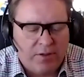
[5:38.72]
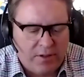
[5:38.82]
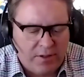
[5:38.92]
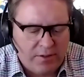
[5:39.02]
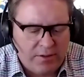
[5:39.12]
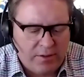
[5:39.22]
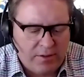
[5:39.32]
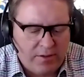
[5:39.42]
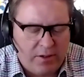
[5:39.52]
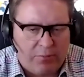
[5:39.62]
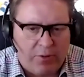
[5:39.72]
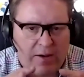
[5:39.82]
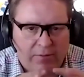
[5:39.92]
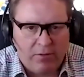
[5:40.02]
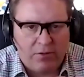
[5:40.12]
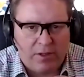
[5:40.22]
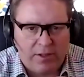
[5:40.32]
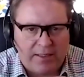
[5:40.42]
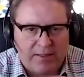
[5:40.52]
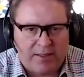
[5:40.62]
the if we have a look at
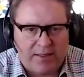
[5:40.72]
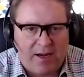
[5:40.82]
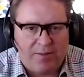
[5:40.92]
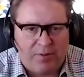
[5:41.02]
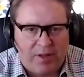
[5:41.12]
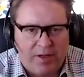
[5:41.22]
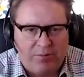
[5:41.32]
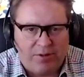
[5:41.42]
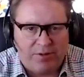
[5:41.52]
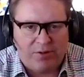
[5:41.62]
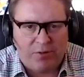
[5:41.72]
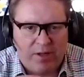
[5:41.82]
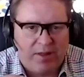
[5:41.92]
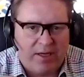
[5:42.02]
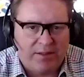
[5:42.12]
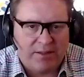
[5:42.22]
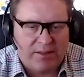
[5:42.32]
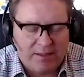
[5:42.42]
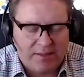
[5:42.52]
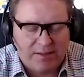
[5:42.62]
that starter plant, which is 20,000
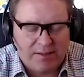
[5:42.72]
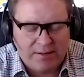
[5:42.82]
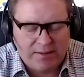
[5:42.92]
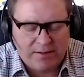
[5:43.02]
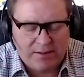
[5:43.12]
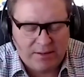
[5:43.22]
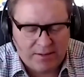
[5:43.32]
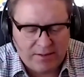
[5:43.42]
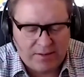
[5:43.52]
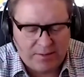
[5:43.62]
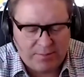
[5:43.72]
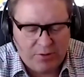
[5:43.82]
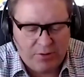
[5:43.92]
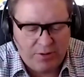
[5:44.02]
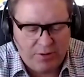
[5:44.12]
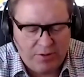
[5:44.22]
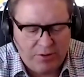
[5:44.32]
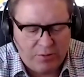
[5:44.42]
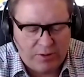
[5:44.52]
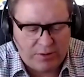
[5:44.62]
tons and $66 million
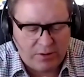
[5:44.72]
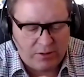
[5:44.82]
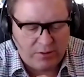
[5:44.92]
US,